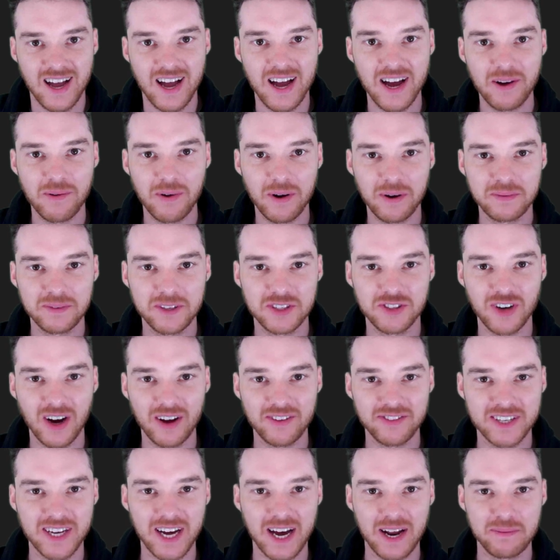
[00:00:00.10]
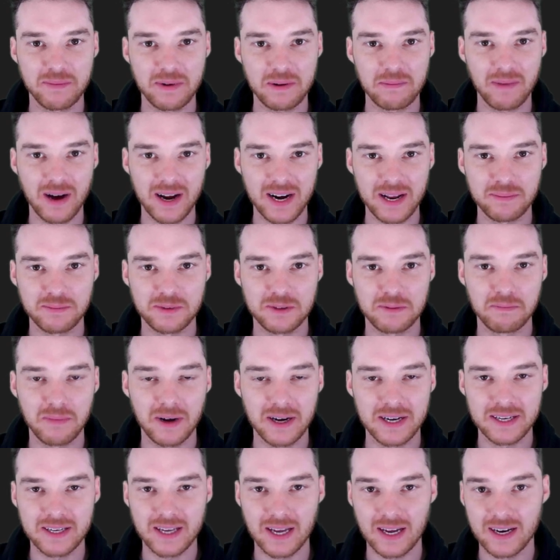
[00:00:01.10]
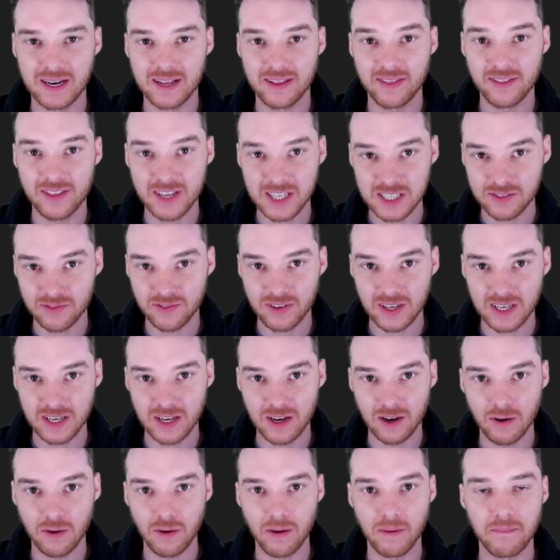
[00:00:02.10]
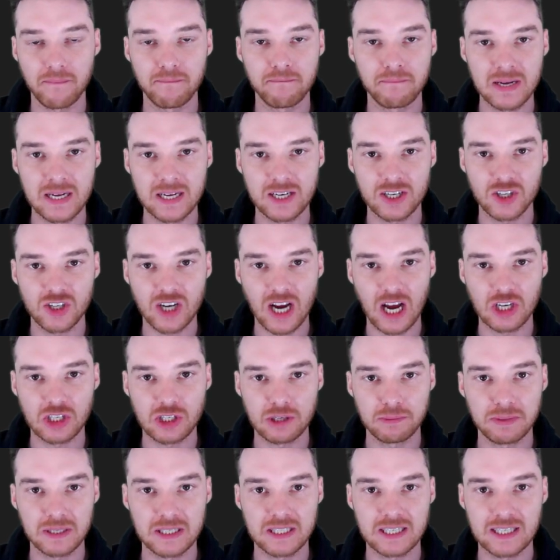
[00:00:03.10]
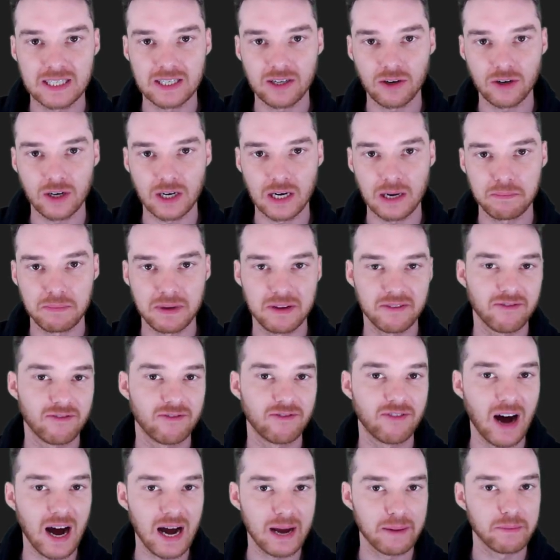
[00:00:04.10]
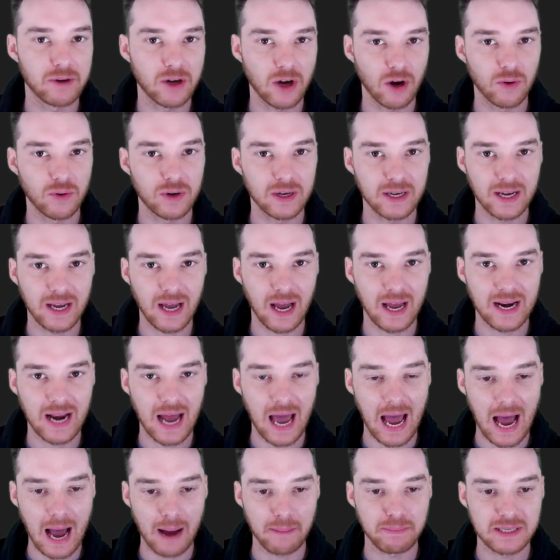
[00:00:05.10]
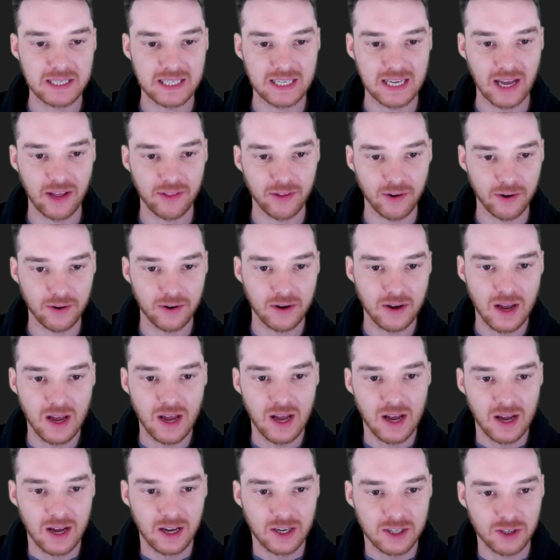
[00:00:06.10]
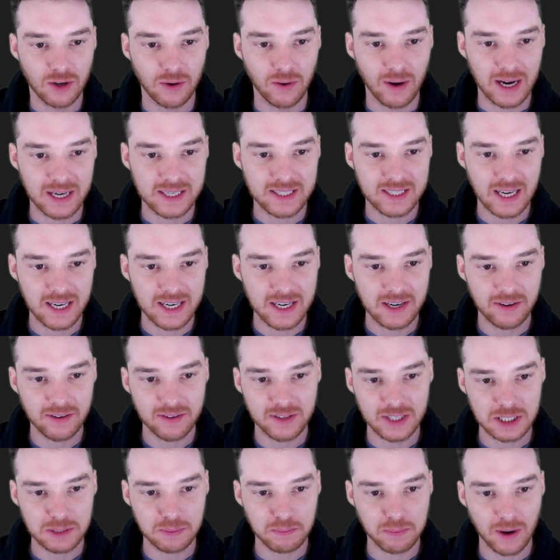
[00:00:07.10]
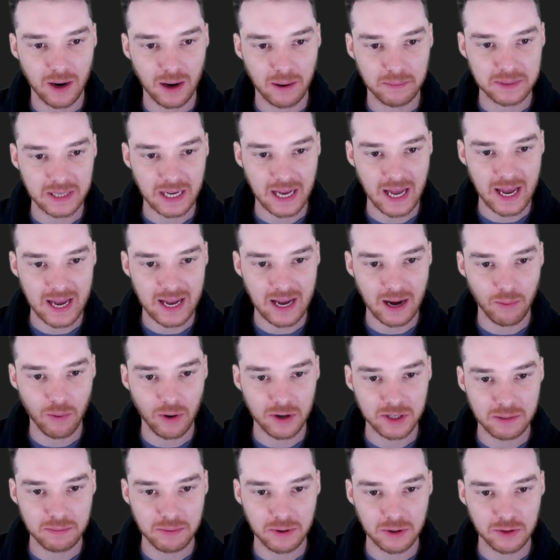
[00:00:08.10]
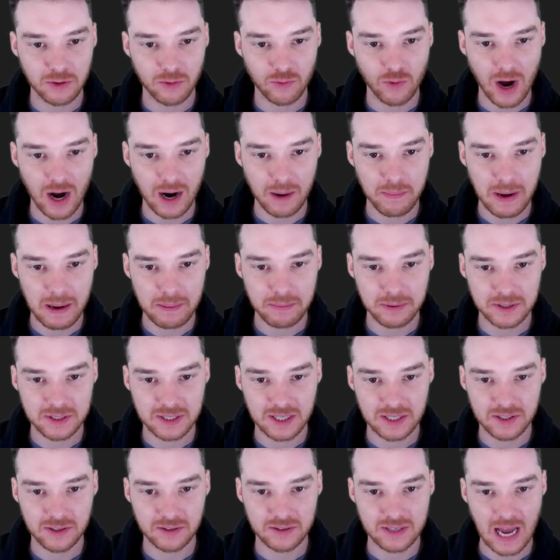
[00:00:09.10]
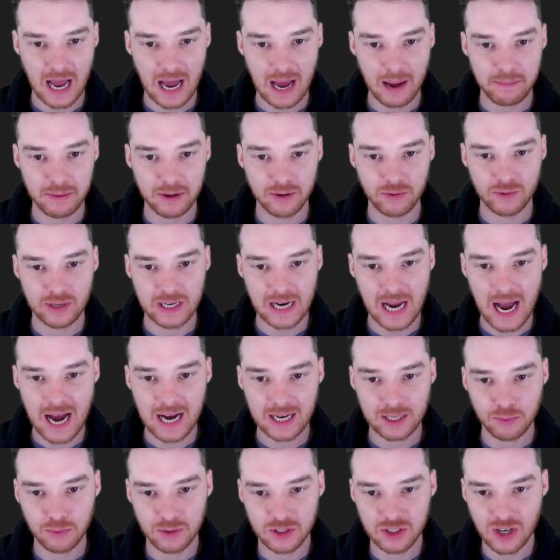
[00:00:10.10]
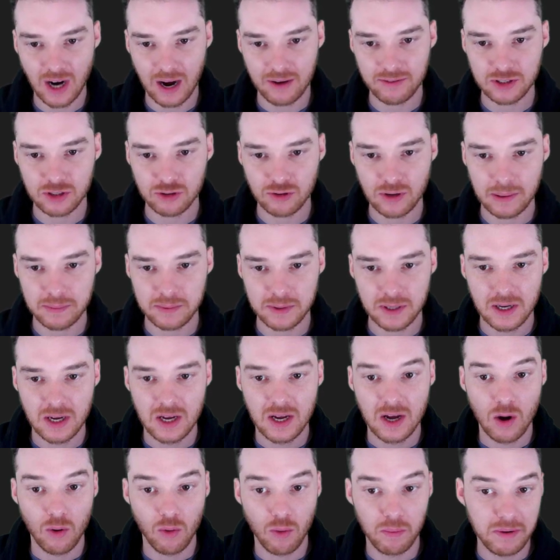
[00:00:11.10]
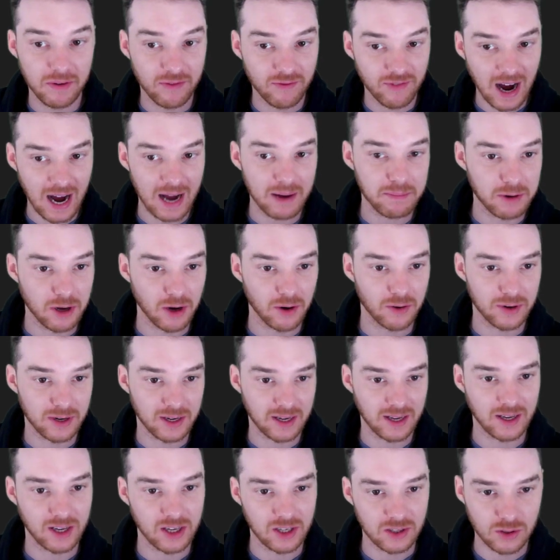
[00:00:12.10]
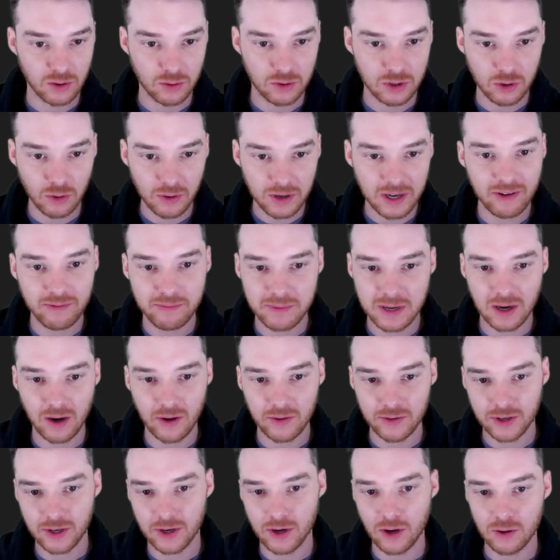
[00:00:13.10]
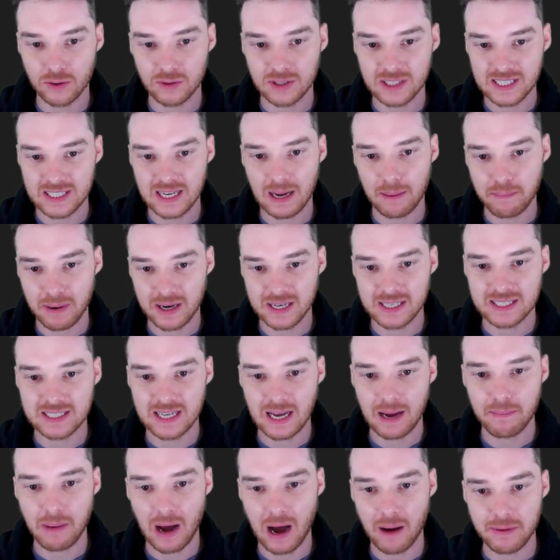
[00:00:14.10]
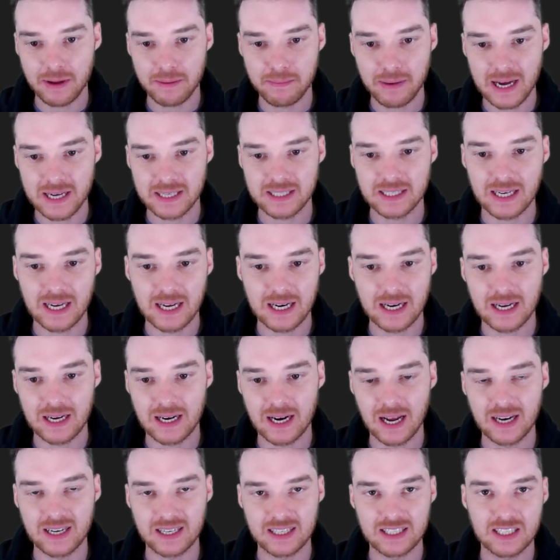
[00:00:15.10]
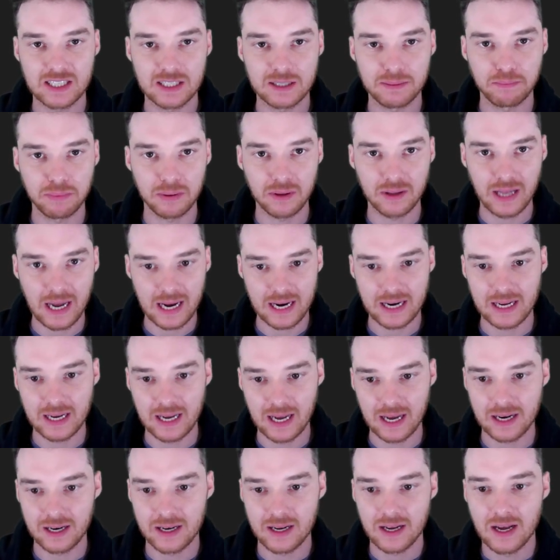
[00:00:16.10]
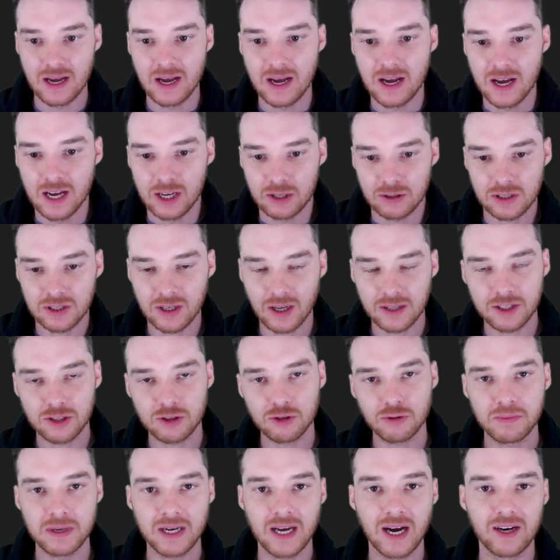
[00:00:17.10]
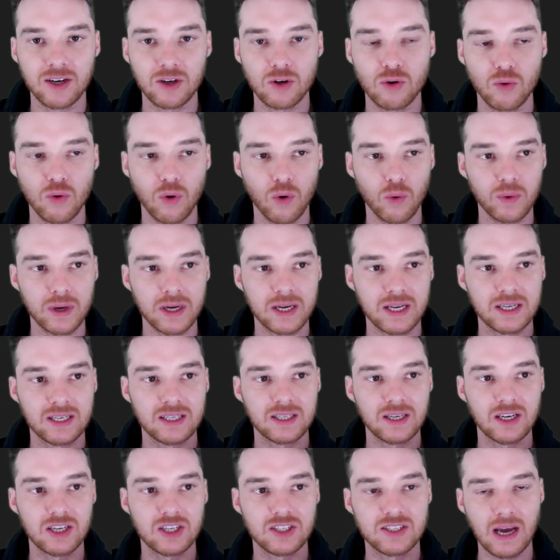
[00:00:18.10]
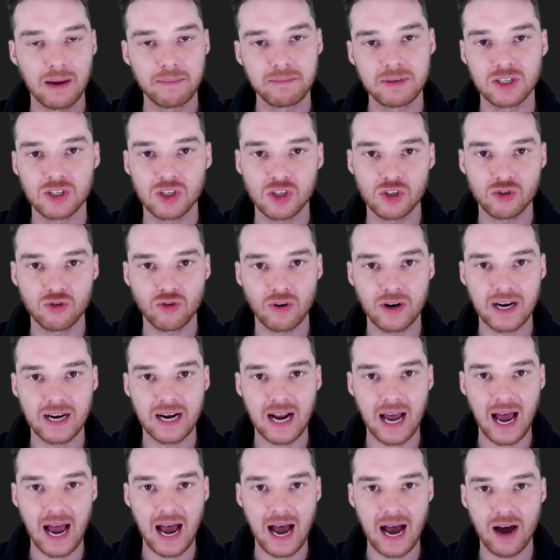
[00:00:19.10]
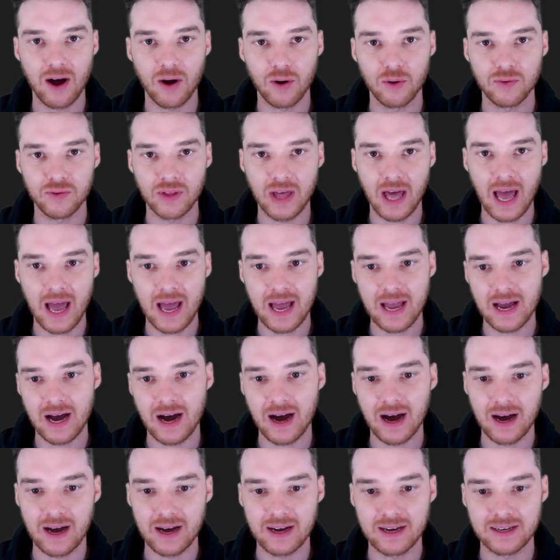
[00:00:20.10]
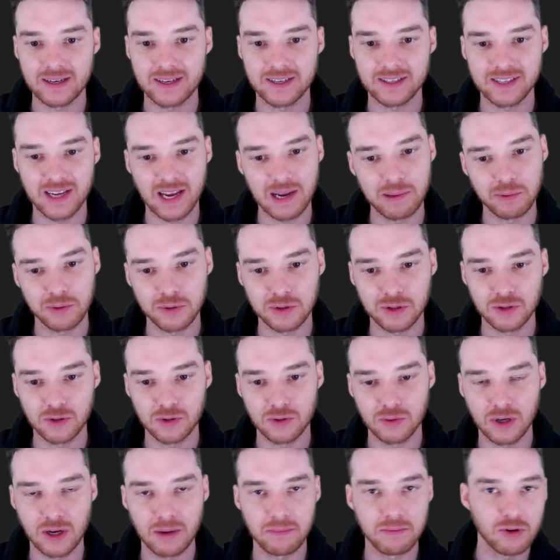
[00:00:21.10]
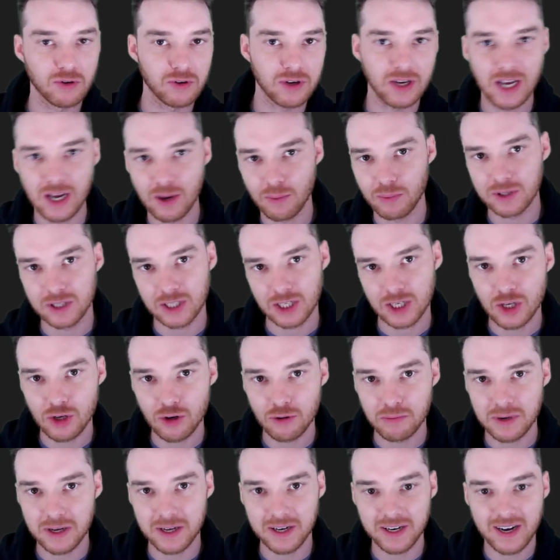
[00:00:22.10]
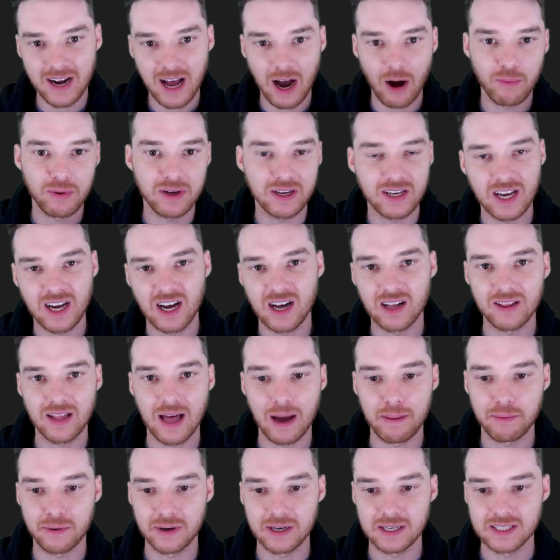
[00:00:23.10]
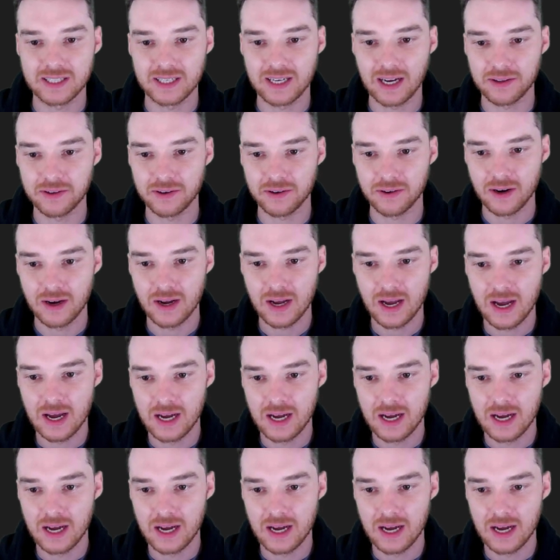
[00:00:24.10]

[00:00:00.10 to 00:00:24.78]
Hey, welcome to Draft Academy. My name is Mike, and in this video, me and ChatGPT are going to be vibe coding an app together. So I said here in this prompt, hey, I want to build a rock, paper, scissors app in React with JavaScript. We'll be vibe coding. So you'll give me all the code step by step. I'll be pasting it in and explaining it. So I thought this would be kind of cool. We can demonstrate how the AI is able to communicate with the human and how we can collaborate together